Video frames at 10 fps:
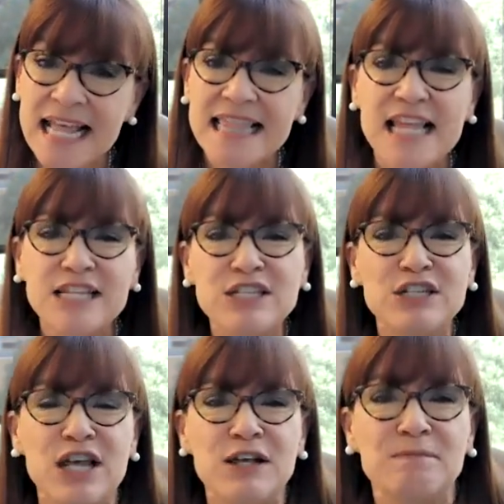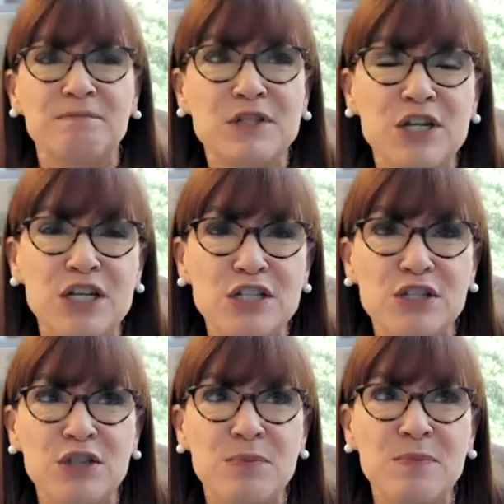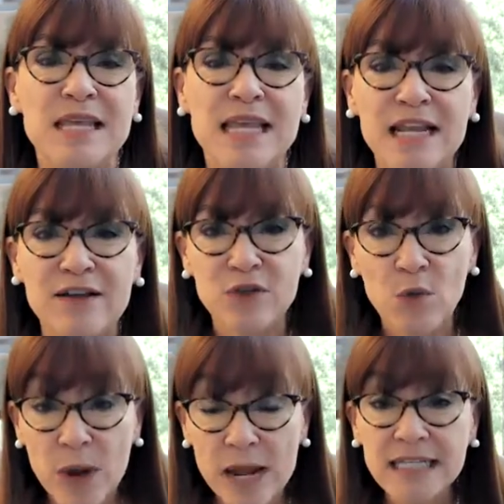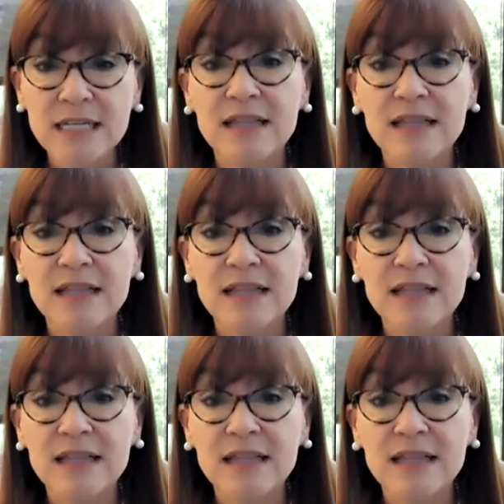That's just the beginning of the wait